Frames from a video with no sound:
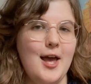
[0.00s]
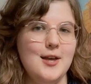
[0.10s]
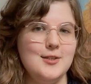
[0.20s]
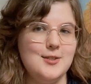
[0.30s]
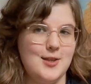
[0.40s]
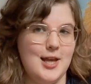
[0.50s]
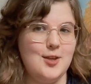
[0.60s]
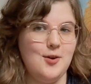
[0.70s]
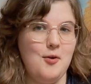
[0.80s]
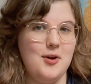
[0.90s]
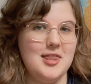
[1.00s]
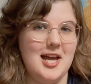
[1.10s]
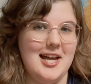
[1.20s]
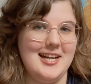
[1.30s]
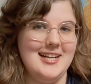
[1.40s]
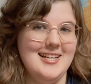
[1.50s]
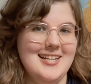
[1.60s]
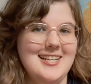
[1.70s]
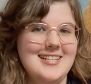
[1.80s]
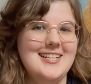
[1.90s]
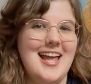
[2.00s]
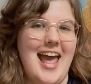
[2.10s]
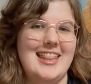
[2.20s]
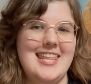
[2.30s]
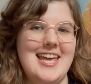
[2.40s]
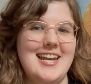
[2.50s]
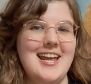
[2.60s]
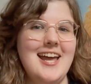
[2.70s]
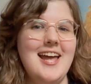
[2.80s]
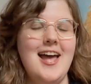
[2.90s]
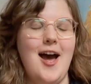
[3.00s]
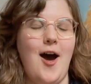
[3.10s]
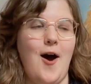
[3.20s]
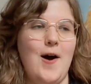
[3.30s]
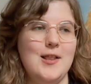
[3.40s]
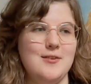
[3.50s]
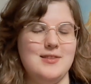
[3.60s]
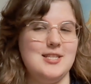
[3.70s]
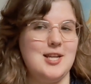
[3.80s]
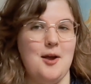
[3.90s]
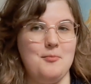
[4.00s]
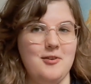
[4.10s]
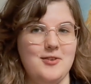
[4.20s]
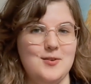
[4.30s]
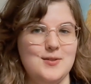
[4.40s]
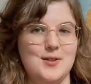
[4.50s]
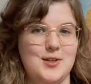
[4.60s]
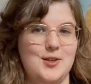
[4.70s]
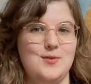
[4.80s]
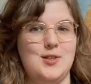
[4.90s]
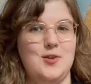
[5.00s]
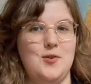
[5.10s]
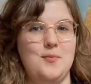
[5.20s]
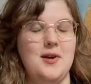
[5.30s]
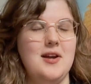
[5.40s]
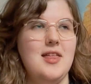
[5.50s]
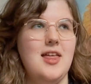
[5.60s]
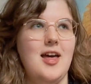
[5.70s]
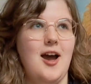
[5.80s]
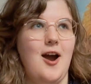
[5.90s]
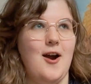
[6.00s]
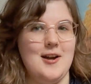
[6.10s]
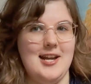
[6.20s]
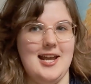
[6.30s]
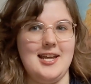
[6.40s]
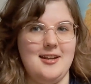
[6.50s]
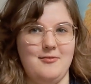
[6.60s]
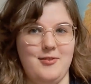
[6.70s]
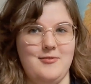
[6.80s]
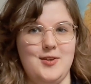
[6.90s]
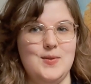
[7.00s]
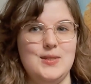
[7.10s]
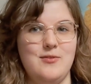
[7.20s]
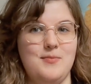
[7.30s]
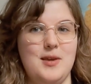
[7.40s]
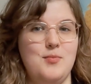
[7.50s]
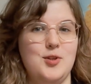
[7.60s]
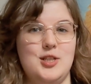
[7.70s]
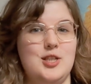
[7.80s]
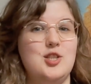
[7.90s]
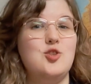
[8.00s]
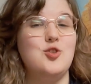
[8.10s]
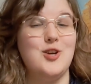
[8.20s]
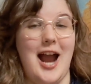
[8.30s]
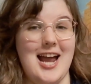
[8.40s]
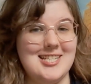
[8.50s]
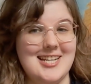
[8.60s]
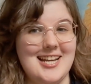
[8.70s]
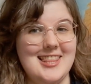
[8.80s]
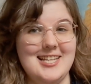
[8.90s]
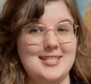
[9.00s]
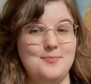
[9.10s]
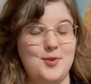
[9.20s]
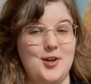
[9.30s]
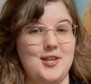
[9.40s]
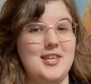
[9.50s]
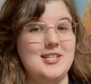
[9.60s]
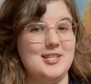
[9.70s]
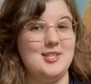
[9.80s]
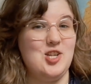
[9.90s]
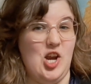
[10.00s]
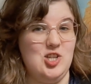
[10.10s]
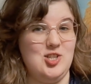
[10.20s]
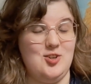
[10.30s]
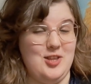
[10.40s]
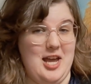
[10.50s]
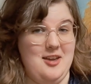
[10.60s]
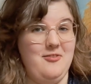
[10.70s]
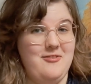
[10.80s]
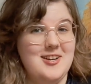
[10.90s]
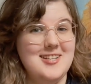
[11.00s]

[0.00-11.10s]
So then you go online, and then all of the top reviews on YouTube are negative reviews of people just trashing this book that just changed your life.